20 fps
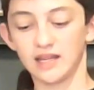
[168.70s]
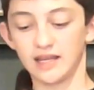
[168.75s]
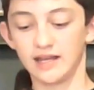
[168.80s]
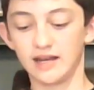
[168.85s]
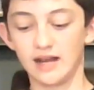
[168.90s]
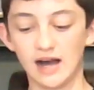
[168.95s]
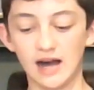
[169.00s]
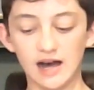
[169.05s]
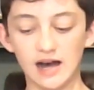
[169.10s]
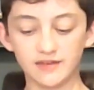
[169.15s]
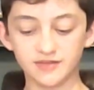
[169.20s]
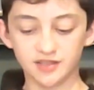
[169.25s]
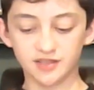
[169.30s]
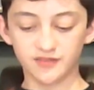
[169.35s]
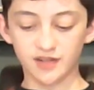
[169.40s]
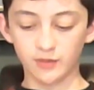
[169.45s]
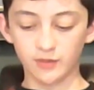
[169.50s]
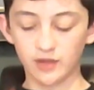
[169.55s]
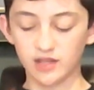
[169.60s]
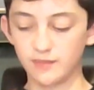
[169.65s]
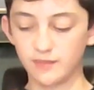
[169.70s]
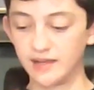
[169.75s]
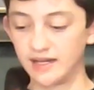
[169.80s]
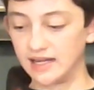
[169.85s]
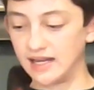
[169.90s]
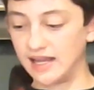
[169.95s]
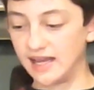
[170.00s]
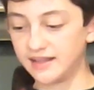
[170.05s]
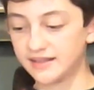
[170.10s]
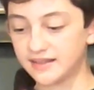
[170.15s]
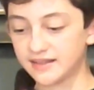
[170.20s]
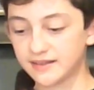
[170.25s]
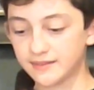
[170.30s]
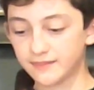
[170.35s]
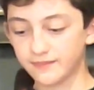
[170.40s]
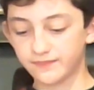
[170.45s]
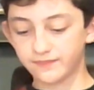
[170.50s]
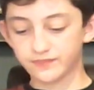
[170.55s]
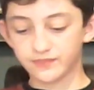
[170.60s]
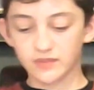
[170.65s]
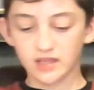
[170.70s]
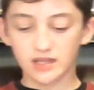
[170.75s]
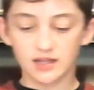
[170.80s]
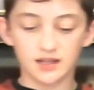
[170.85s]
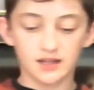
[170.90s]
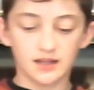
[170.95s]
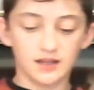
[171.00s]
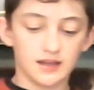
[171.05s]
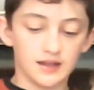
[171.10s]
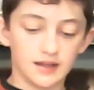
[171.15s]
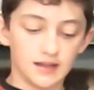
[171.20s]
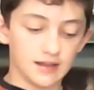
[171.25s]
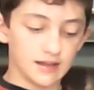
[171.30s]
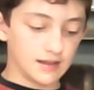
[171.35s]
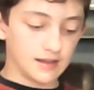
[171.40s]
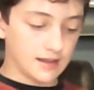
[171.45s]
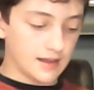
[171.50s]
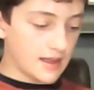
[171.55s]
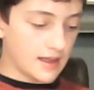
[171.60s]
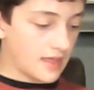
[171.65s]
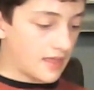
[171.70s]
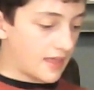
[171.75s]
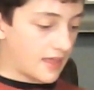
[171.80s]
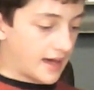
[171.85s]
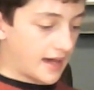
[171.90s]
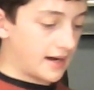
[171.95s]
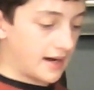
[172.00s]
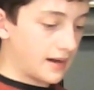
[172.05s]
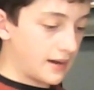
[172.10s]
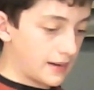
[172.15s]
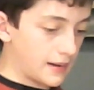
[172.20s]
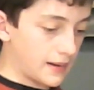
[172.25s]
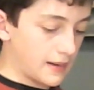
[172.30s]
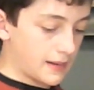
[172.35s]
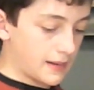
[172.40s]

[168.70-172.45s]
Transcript: in half to find where the middle is. Then